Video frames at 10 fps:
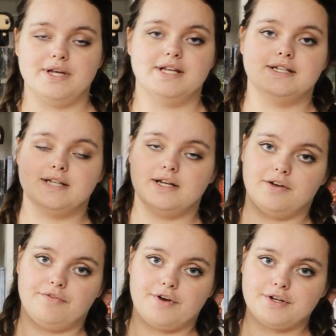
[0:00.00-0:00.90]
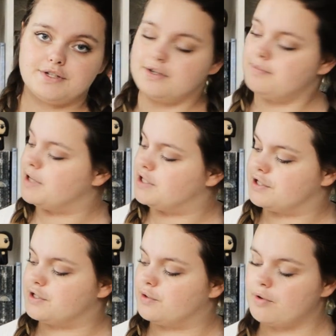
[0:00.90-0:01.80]
is Den Første by
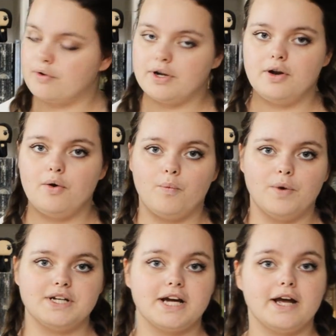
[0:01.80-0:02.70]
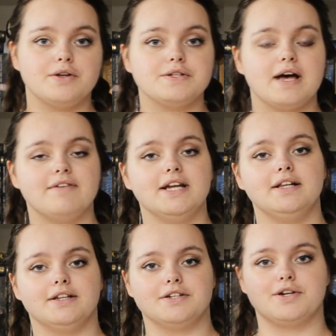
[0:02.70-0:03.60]
Justin Cronin, which I also have in
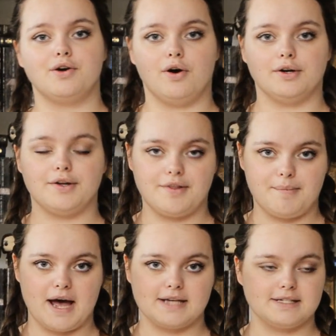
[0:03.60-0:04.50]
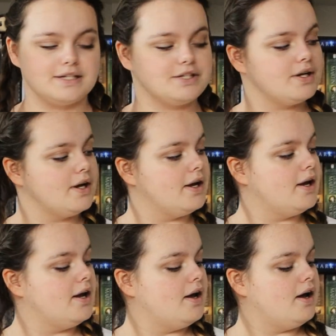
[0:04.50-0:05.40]
English called The Passage.
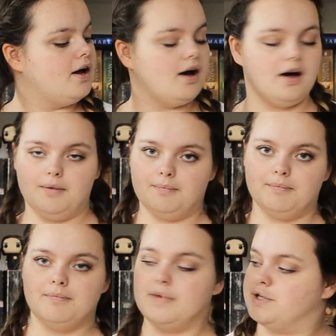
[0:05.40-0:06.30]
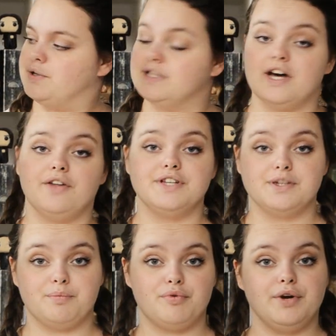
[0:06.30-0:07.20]
As you can tell, these
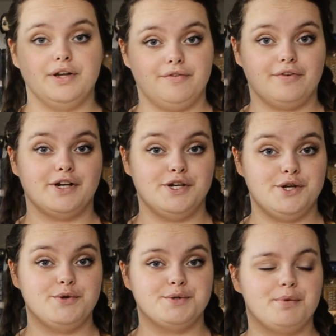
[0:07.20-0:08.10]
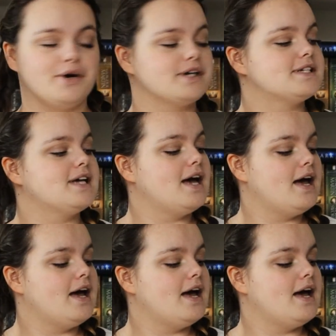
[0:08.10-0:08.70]
are pretty freaking huge books.